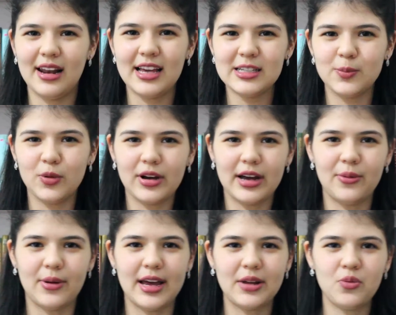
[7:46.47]
last book I
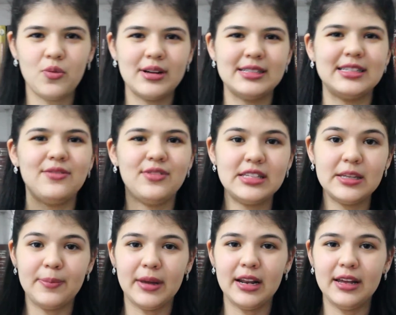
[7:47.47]
read was
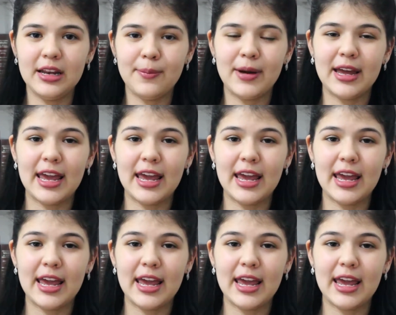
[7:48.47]
Invisibility by